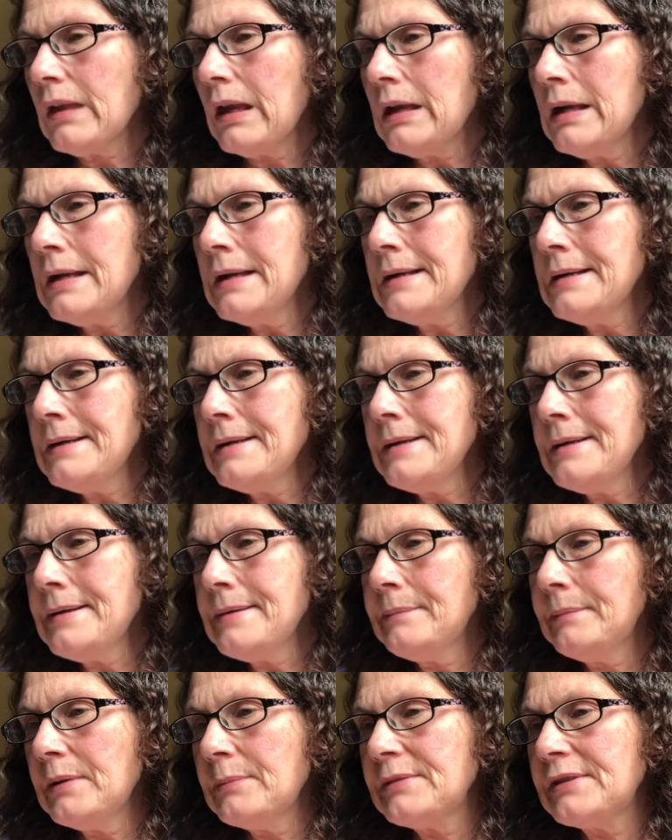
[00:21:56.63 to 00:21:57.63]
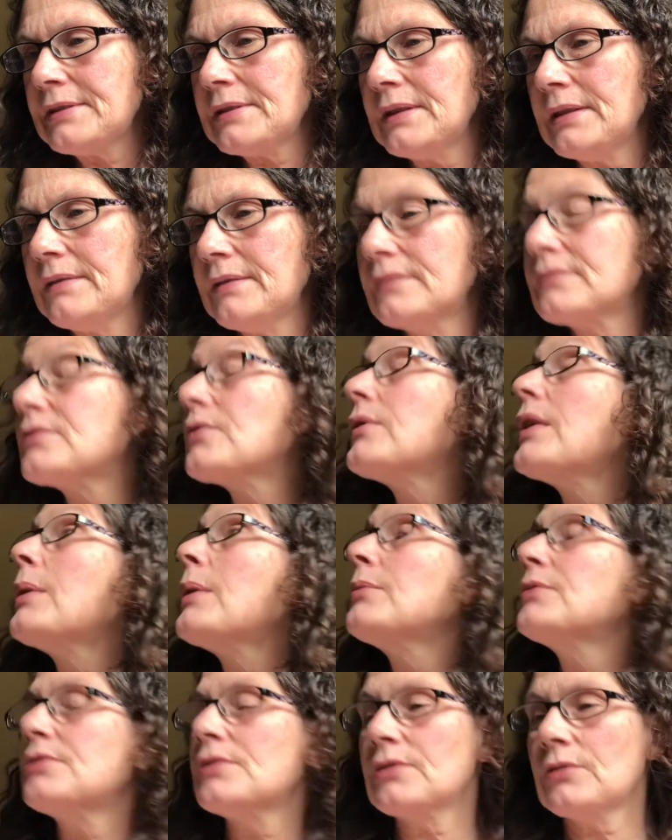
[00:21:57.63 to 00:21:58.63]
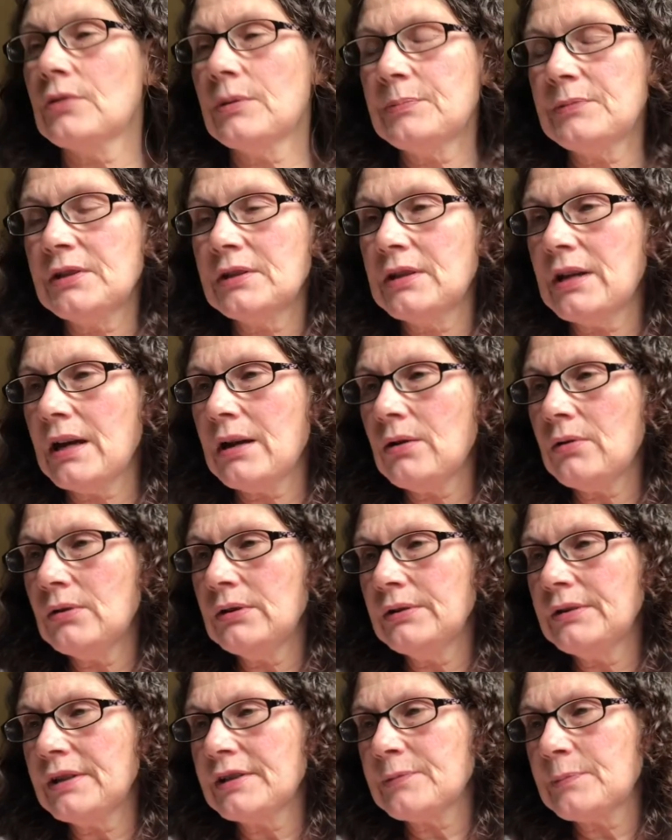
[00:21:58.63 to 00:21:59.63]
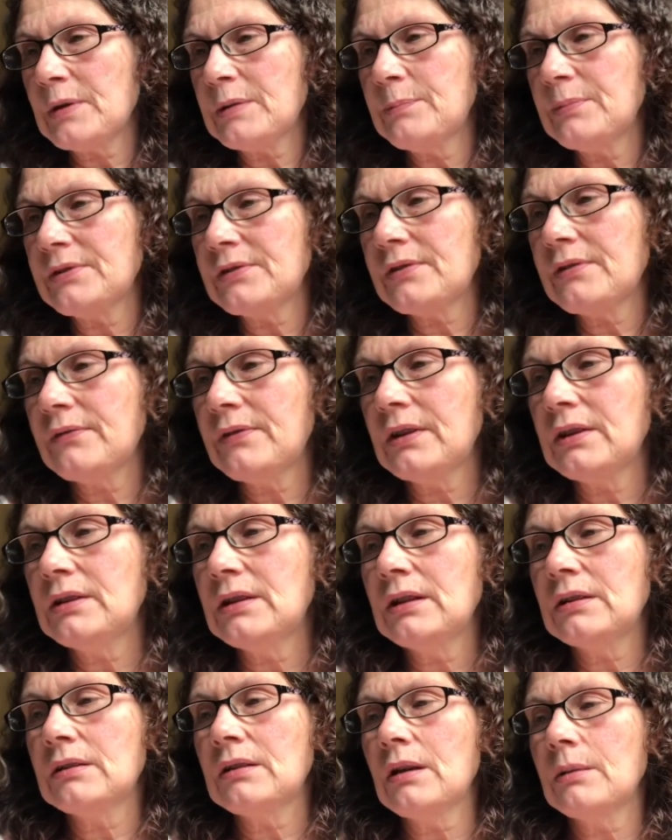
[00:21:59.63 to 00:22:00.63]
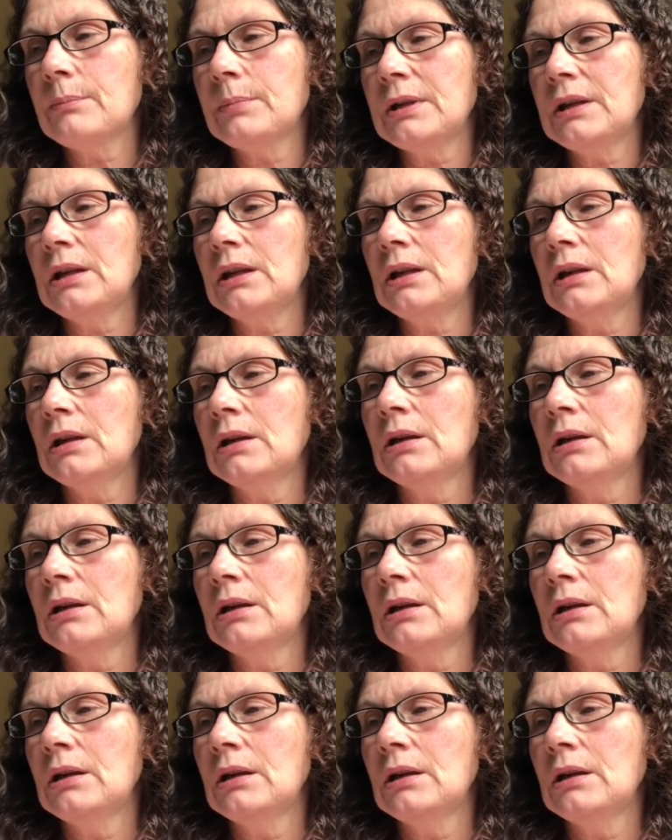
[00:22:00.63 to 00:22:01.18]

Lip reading: Let me see. So that was the Cryptid Cowl. That's by Pacific Knit Company.